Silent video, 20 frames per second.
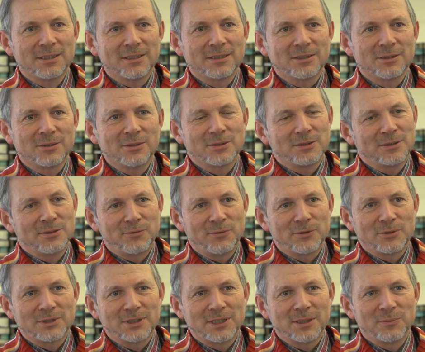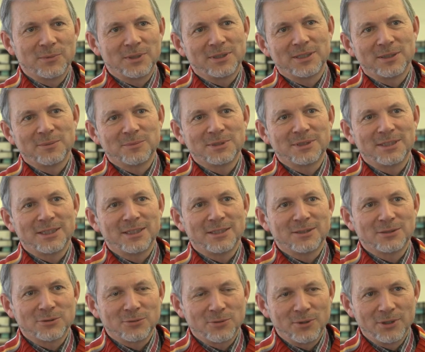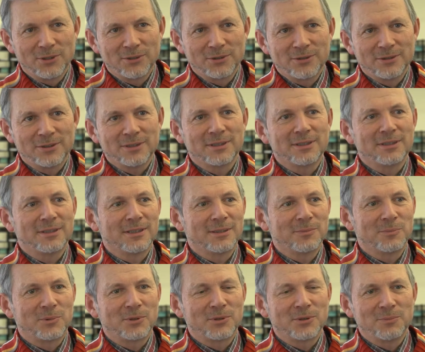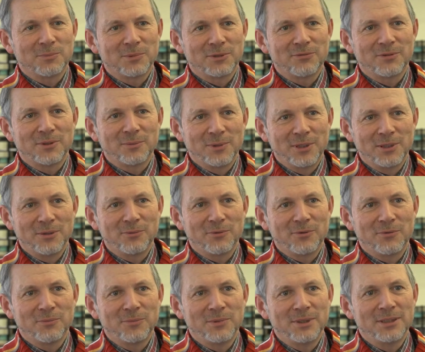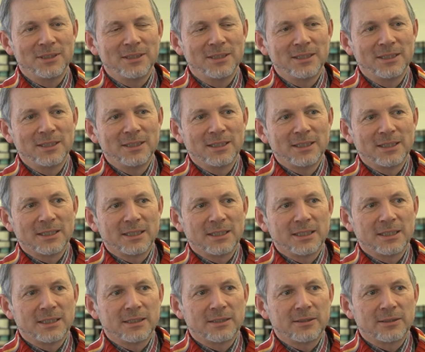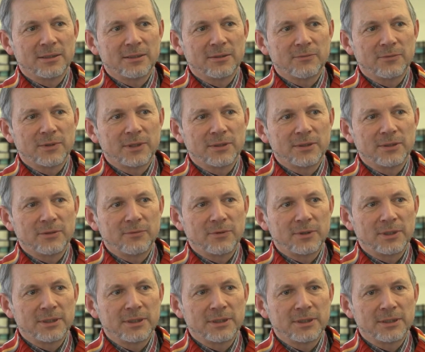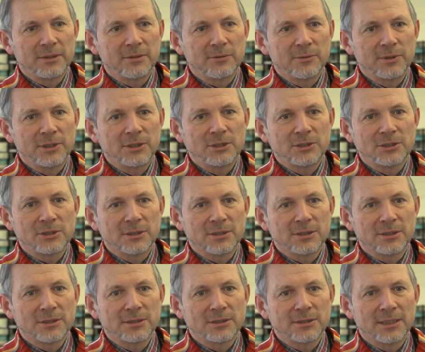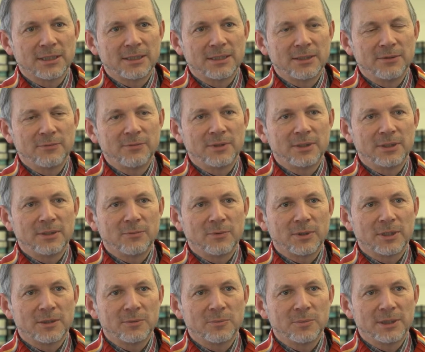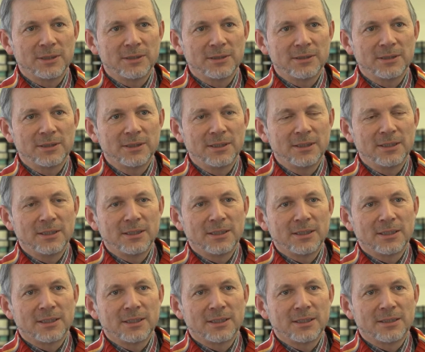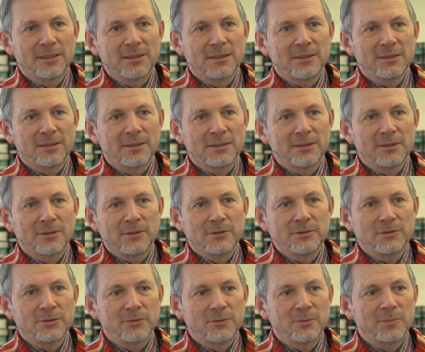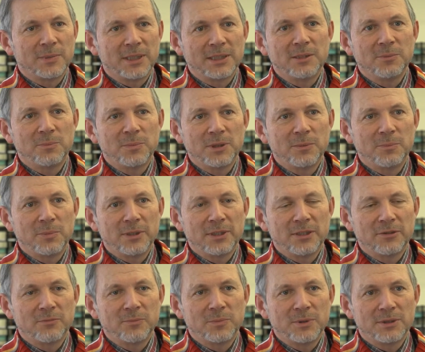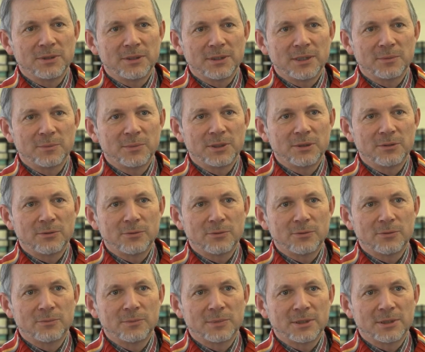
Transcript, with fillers: So it's the first time that I'm staying so long. Uh, I brought my family with me and I found a very rich uh, scientific environment. And uh, also many people have been coming to